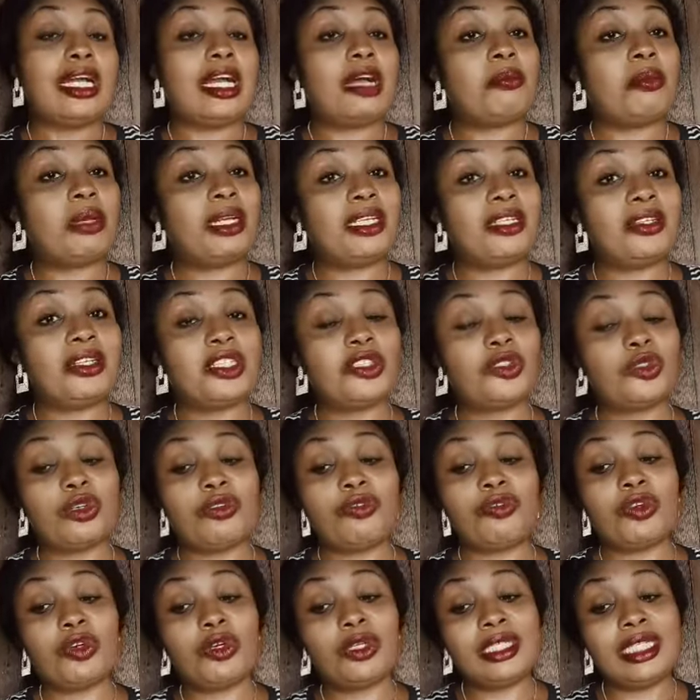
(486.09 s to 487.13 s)
And by the grace
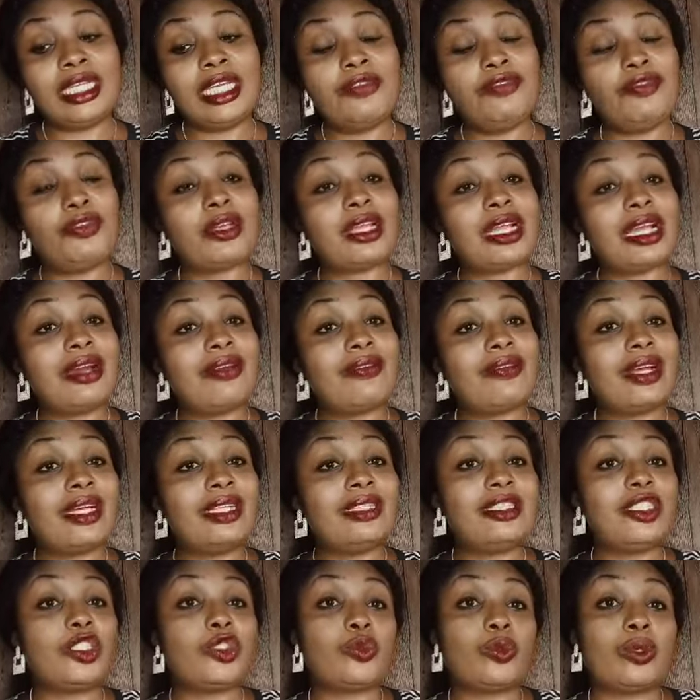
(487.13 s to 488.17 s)
of God, if you carry
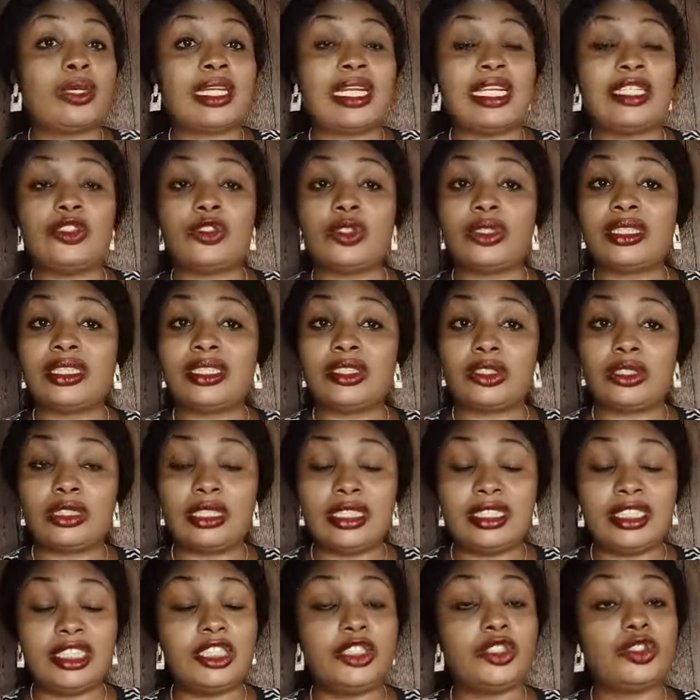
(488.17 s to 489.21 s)
out this one I just
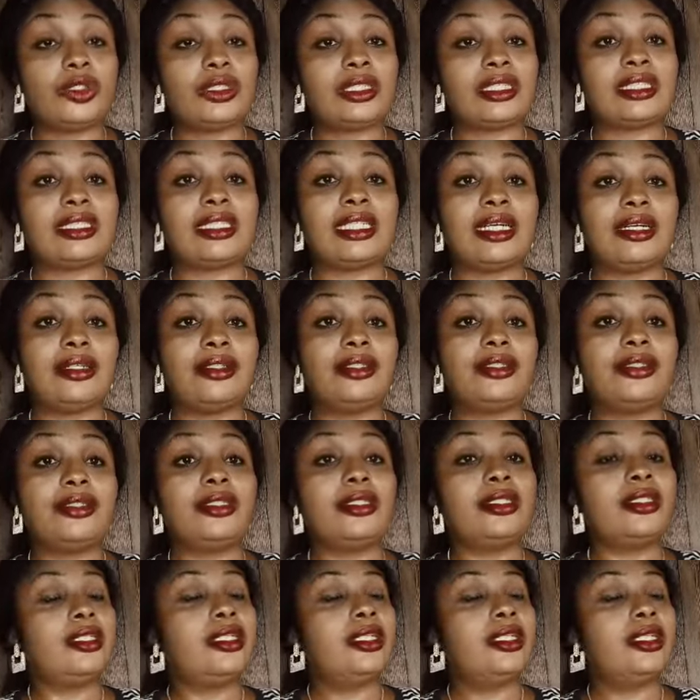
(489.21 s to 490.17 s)
teach us now,